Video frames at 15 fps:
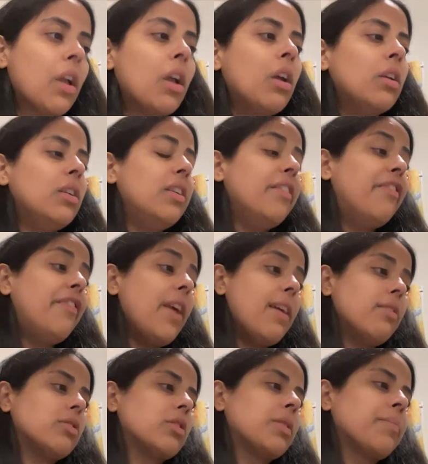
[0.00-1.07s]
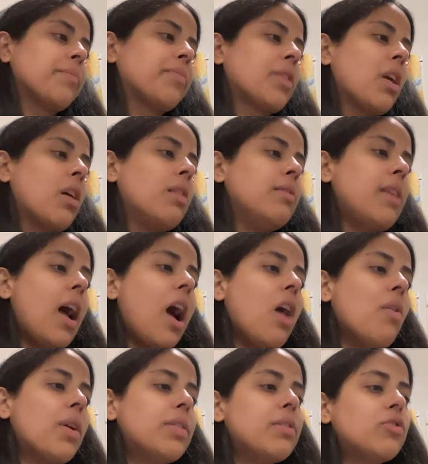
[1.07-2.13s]
He failed.
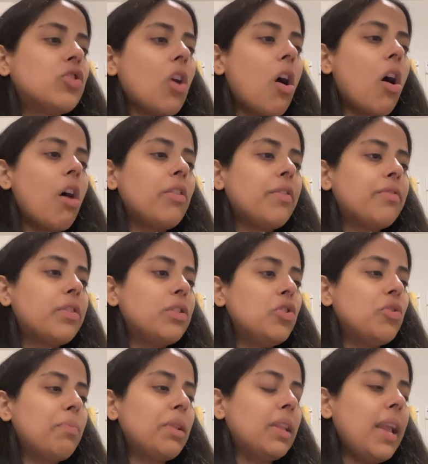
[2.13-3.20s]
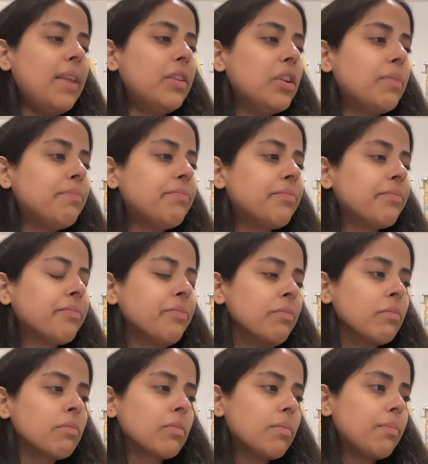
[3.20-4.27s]
Now, at the dawn of the new millennium,
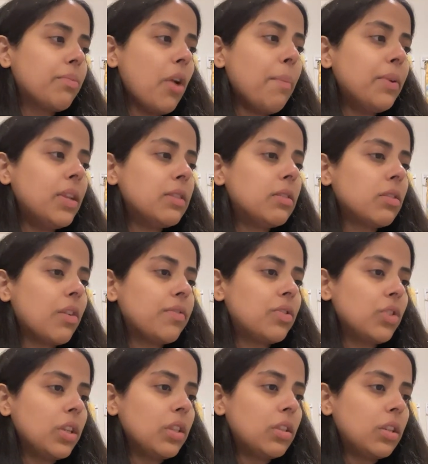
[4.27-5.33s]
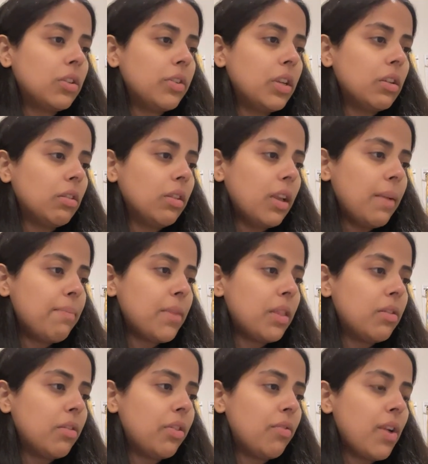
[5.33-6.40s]
proponents of string theory claim
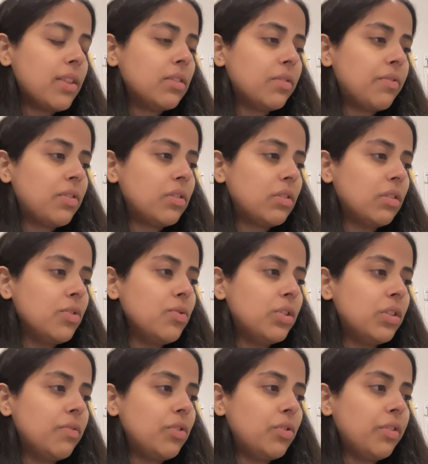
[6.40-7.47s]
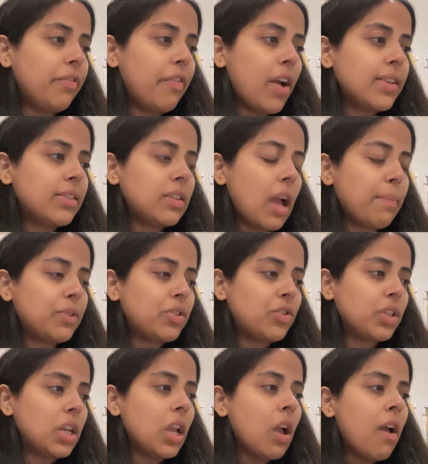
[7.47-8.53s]
that the threads of this elusive unified
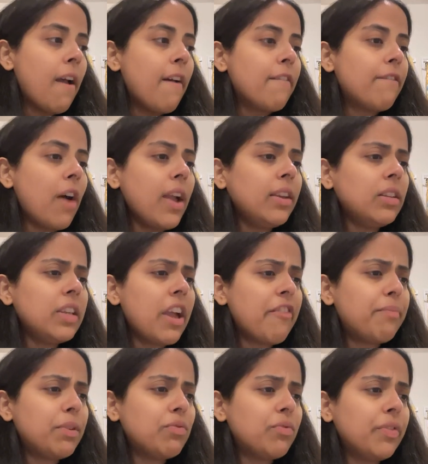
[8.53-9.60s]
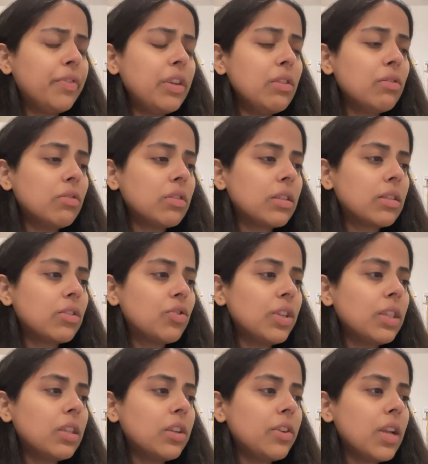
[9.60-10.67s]
tapestry finally have been revealed.
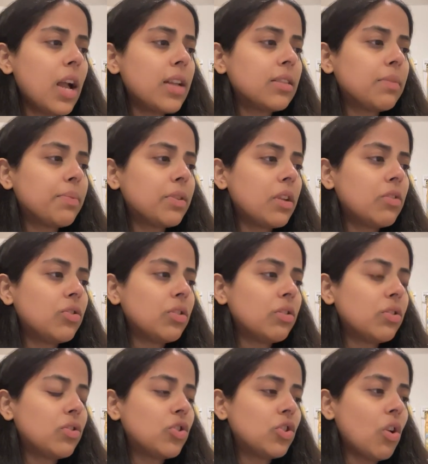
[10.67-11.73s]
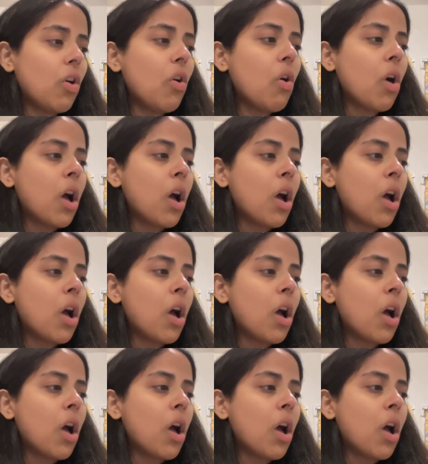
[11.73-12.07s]
String theory has the potential to show